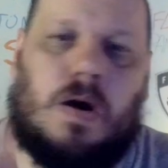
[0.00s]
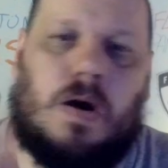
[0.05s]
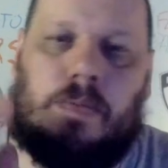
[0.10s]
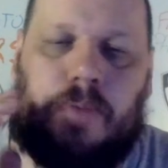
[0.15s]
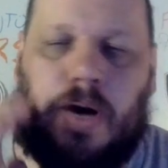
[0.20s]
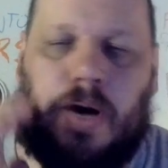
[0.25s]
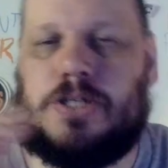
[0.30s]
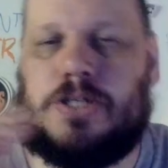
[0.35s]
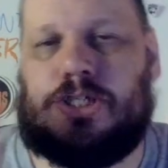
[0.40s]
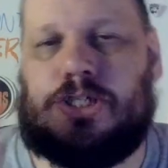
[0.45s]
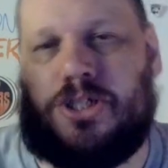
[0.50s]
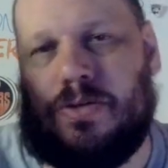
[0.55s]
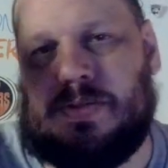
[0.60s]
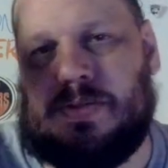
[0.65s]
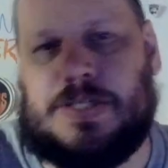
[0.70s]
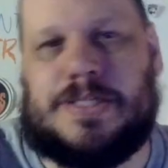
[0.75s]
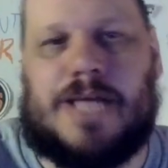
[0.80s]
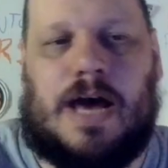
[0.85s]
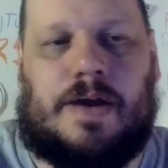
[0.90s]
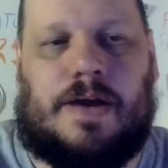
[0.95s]
puck, shoots
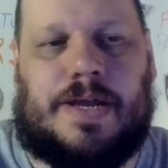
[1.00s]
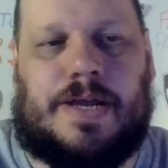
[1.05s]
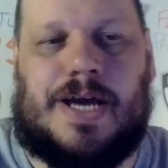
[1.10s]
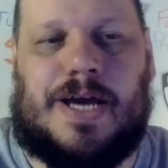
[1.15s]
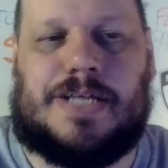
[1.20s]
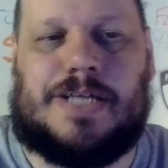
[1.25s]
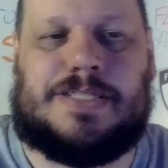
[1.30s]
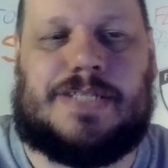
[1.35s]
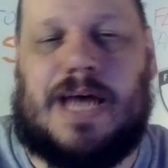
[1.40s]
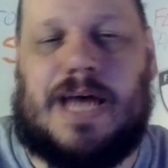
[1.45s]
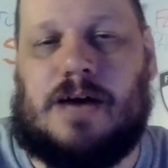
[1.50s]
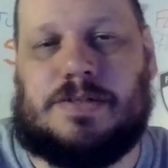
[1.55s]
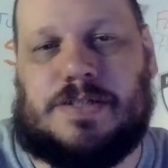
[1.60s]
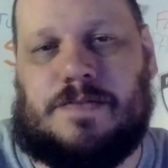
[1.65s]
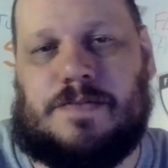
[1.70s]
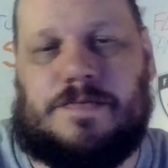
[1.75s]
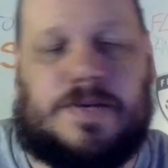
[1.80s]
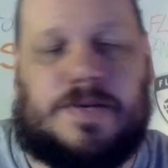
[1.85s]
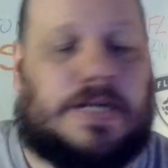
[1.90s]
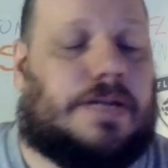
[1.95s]
it down the ice, thousand
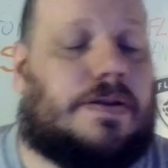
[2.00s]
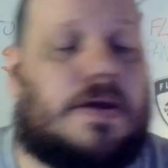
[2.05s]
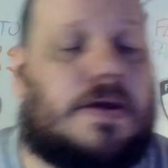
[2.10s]
feet.